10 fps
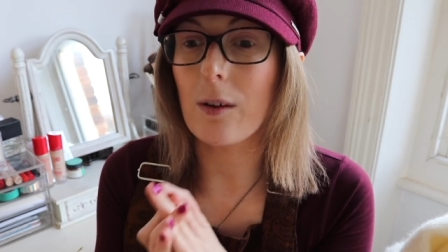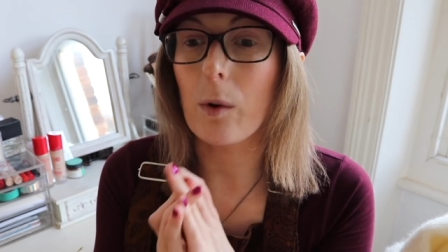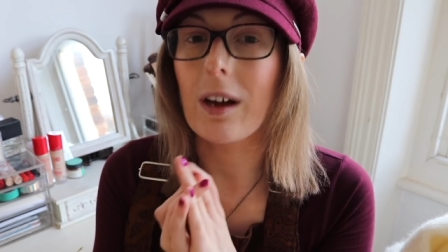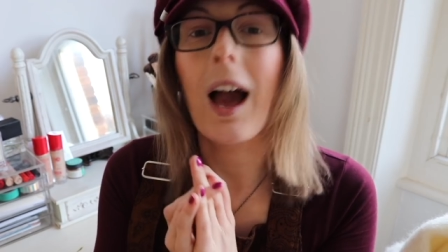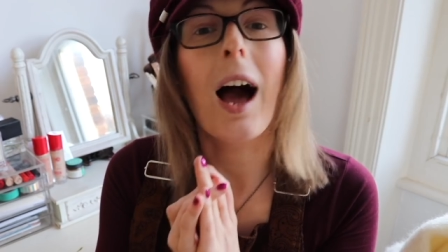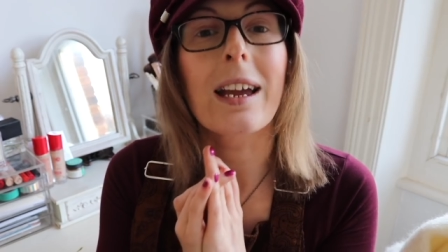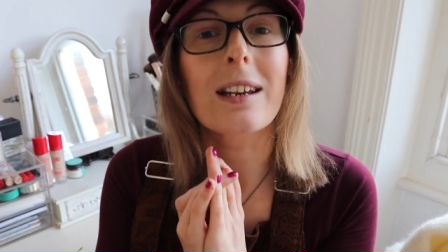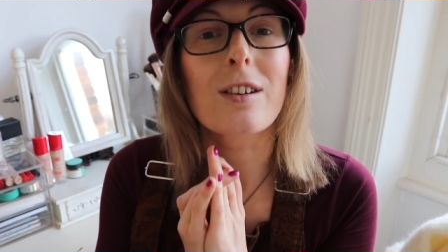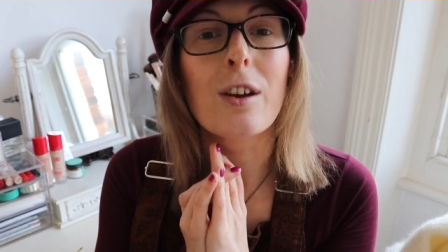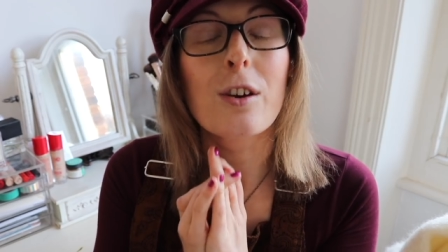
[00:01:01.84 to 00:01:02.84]
that were
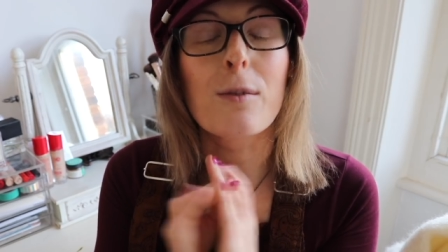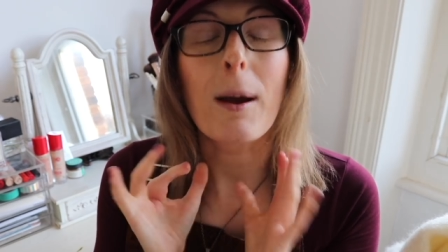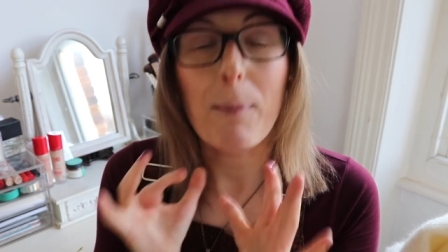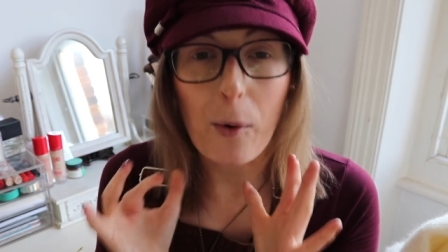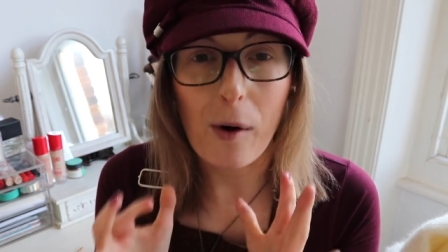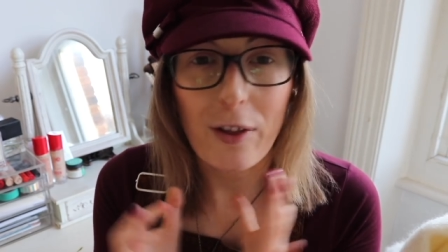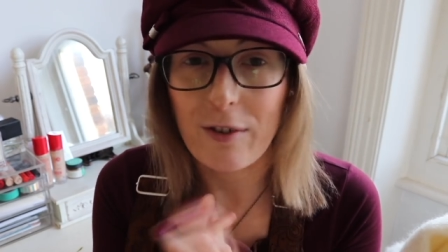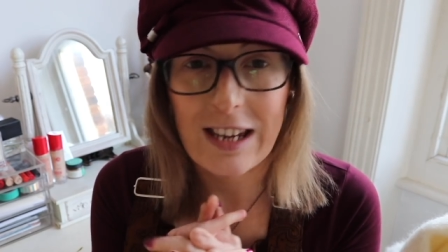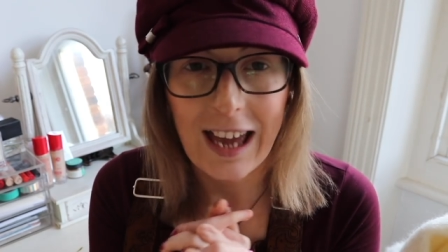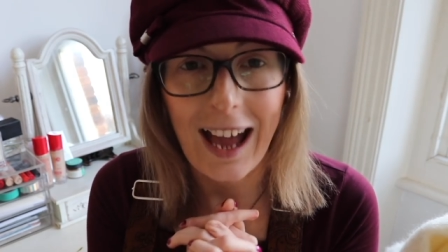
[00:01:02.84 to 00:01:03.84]
kind to my poor
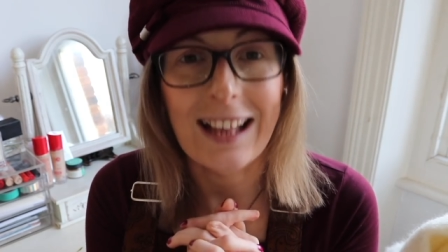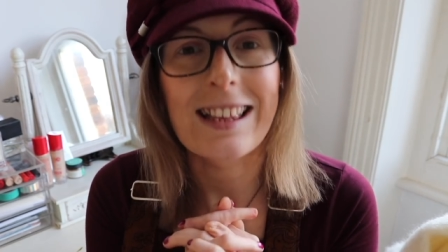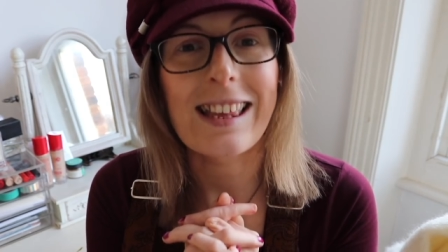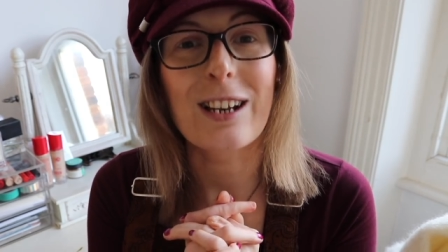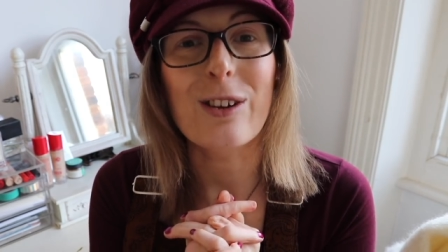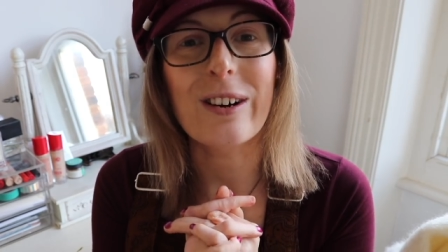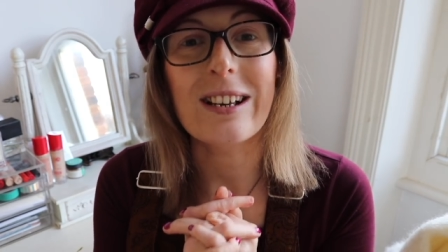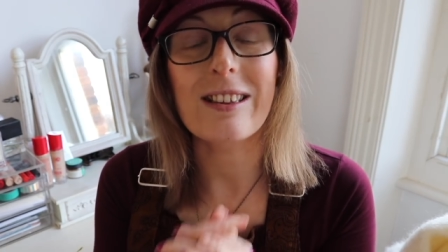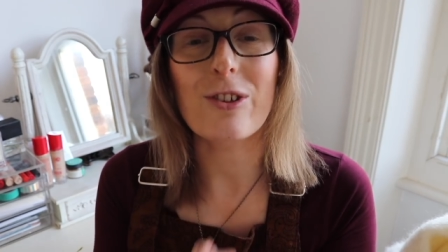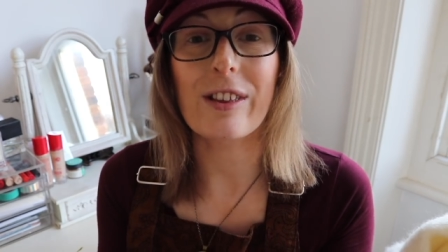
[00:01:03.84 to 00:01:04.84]
arthritic hands, and you
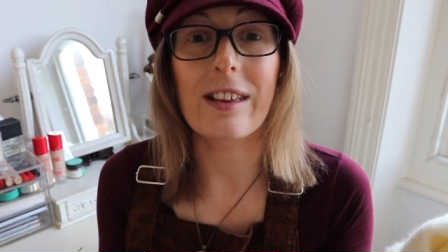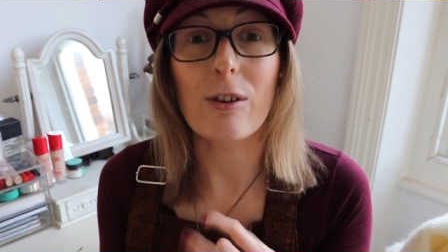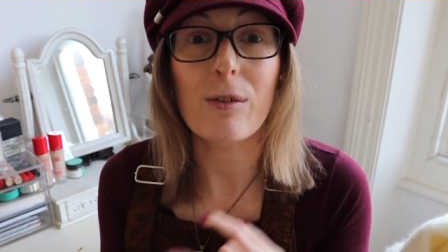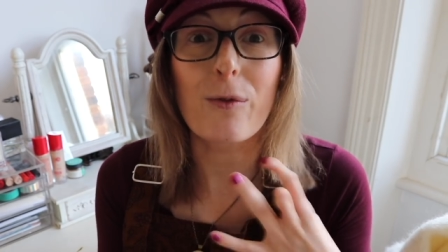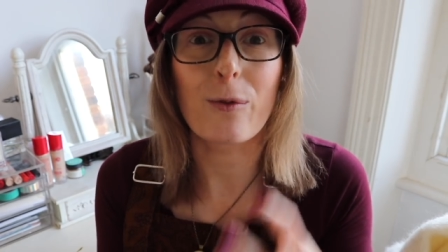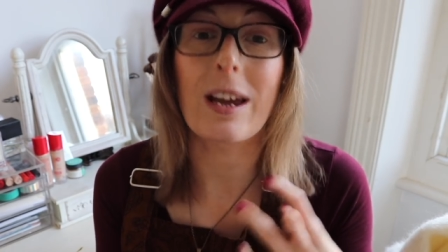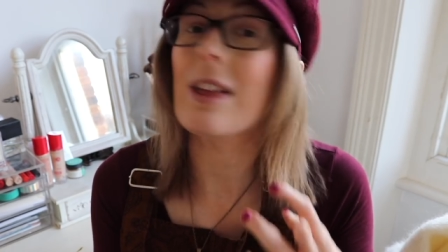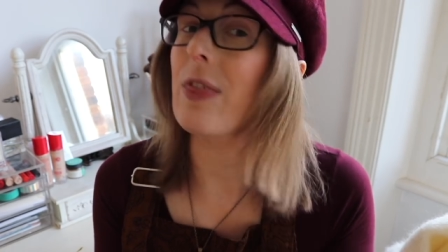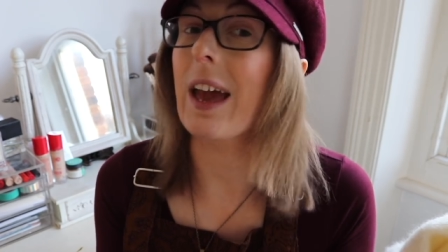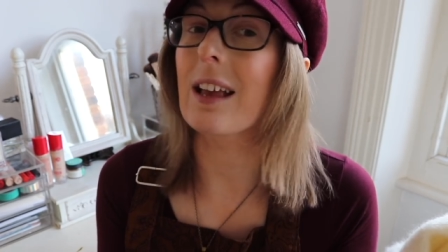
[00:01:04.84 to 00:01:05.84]
guys suggested lots of
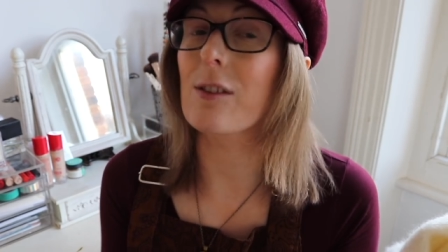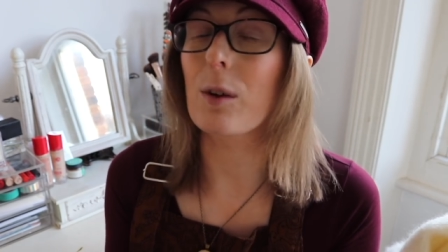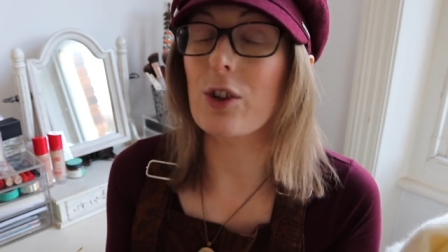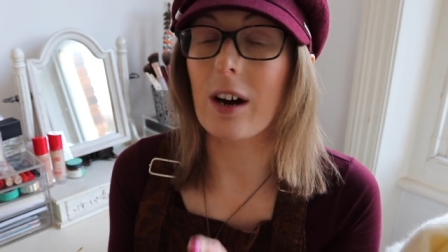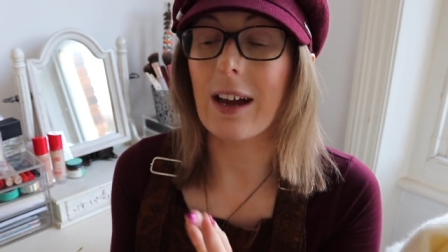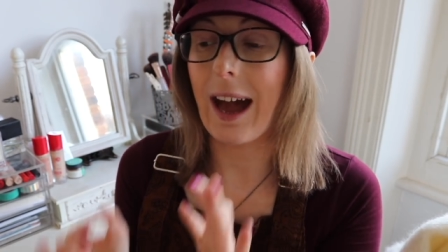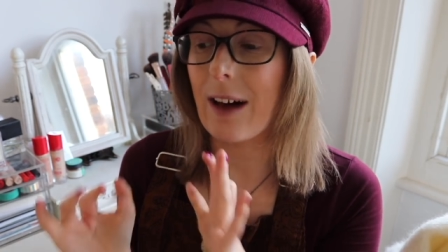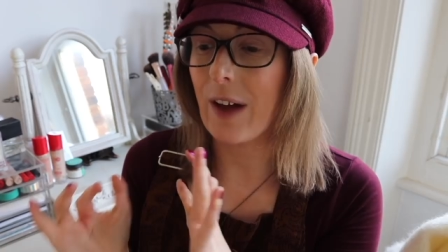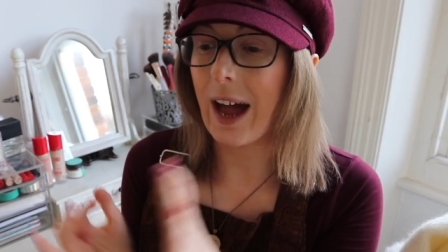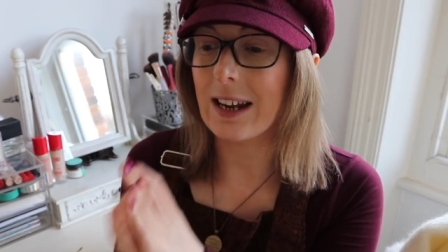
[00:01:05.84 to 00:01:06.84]
great things which I
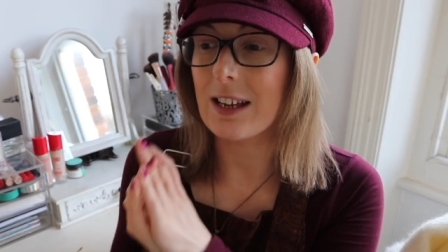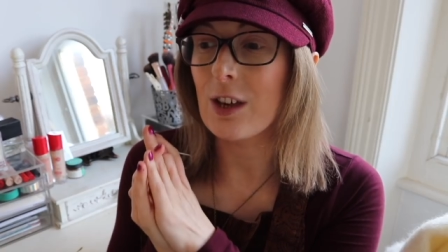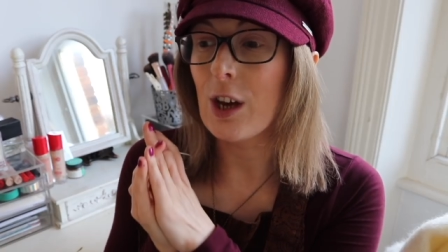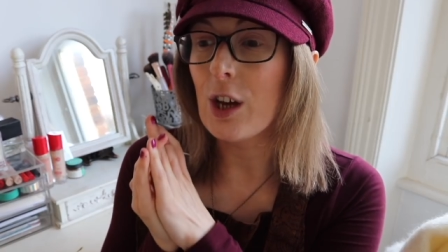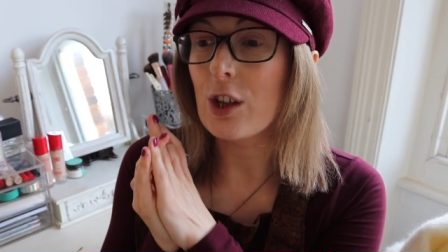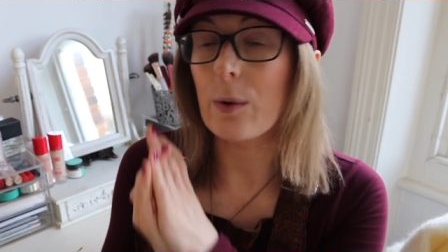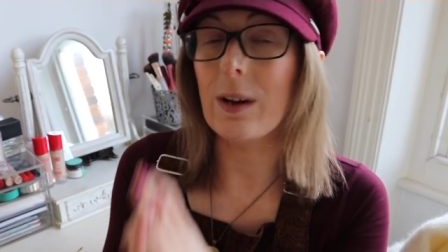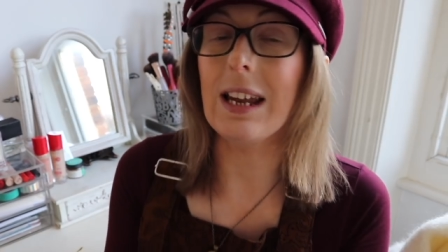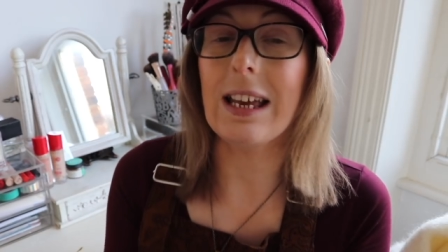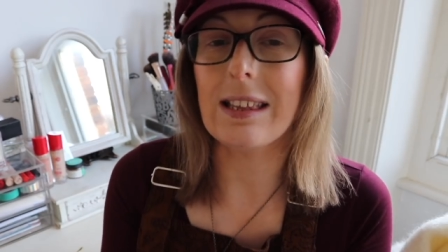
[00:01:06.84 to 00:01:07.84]
have added
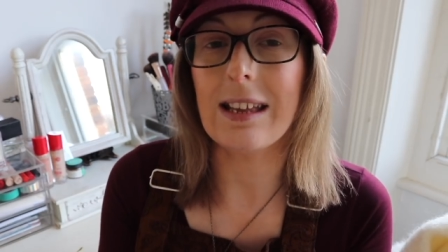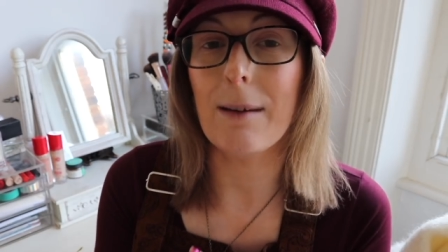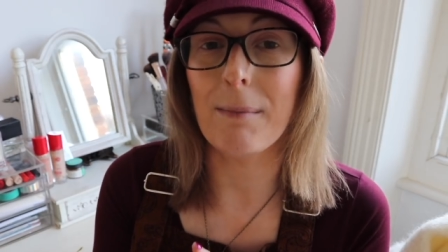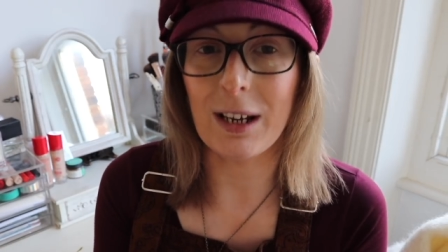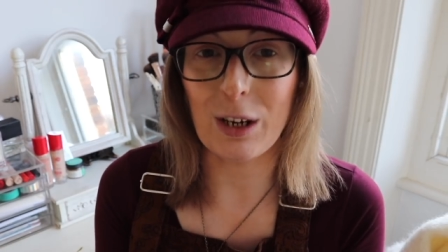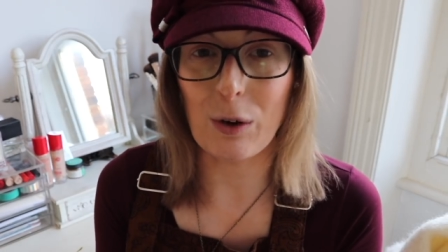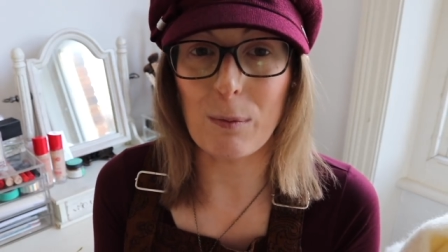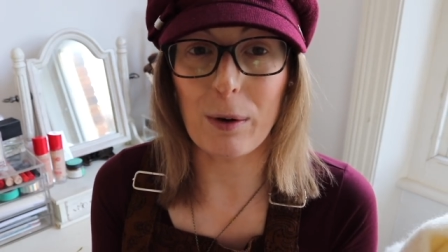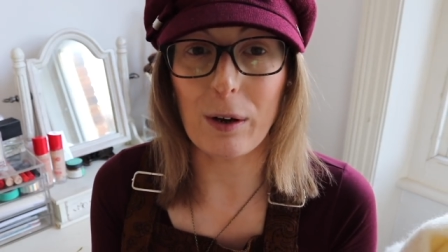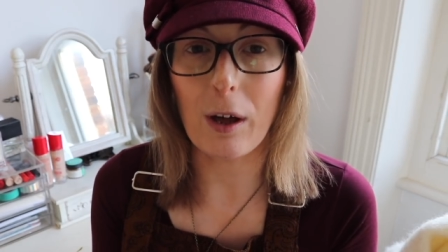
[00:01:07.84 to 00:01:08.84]
to a list in my
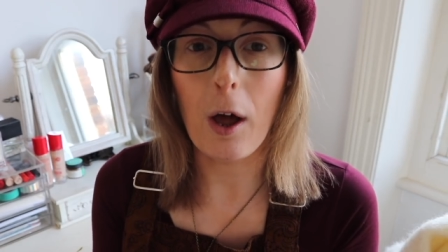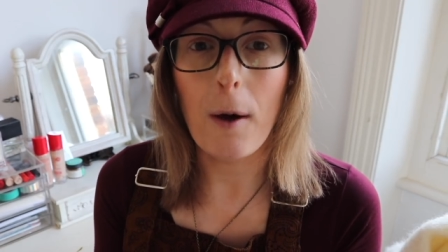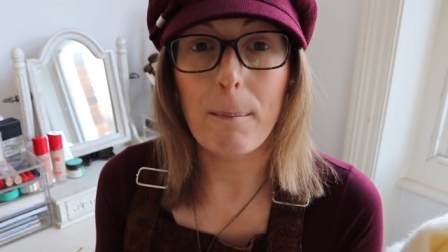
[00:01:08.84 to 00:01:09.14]
notebook.